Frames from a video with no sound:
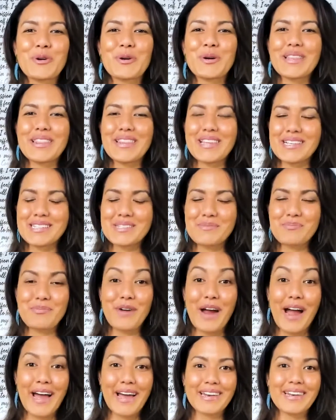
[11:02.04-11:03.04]
in this
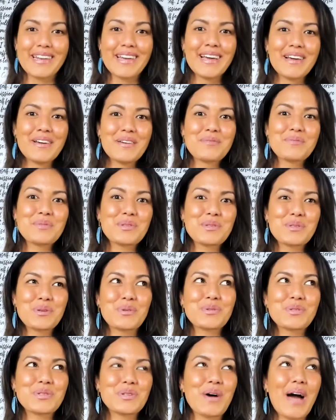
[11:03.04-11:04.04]
brand. I'm so,
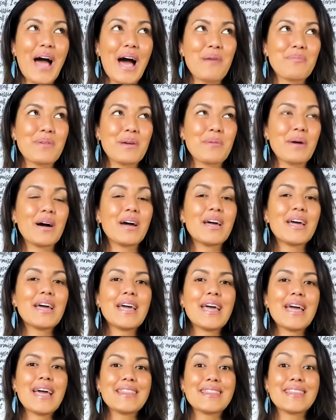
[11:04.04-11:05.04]
so happy about
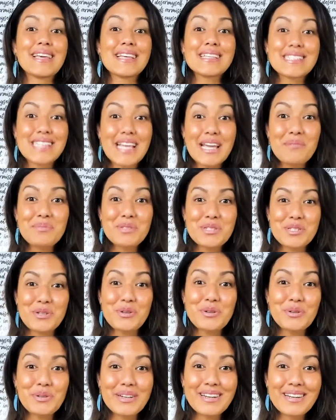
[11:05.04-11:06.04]
this same
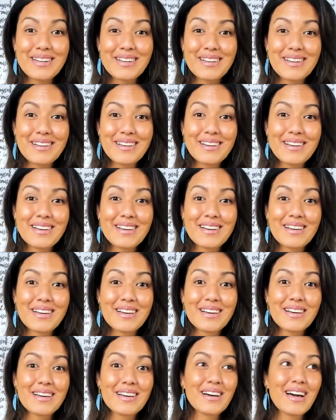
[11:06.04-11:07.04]
suit.
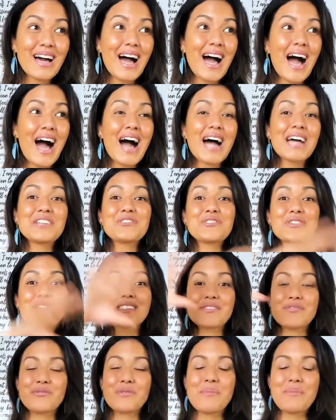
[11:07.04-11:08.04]
Hundreds
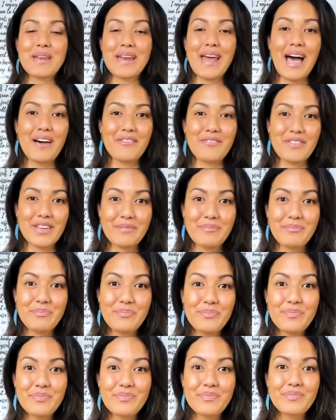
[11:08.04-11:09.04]
of women have it.
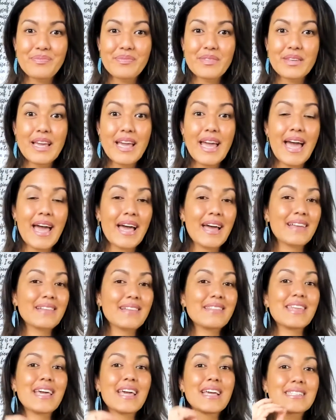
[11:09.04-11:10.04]

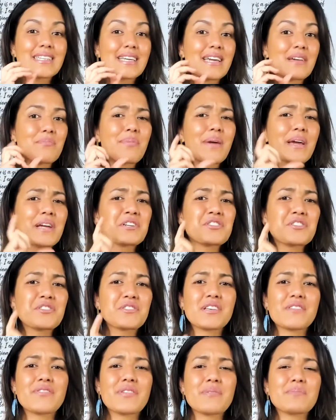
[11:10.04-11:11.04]
And they take
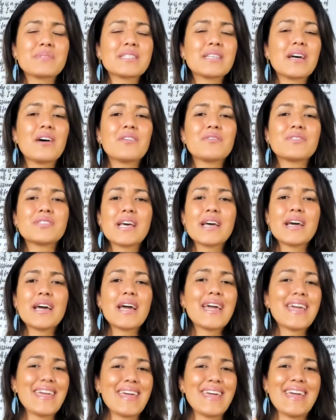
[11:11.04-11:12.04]
pictures of themselves
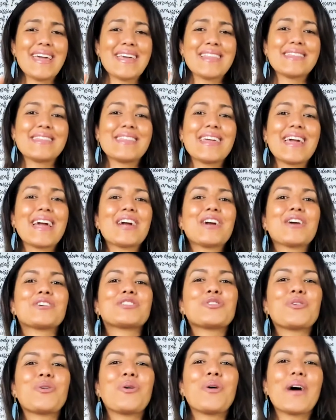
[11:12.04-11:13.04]
in their
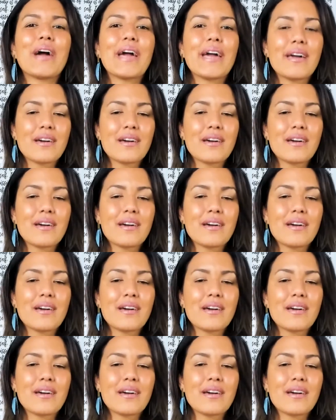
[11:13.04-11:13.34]
joy,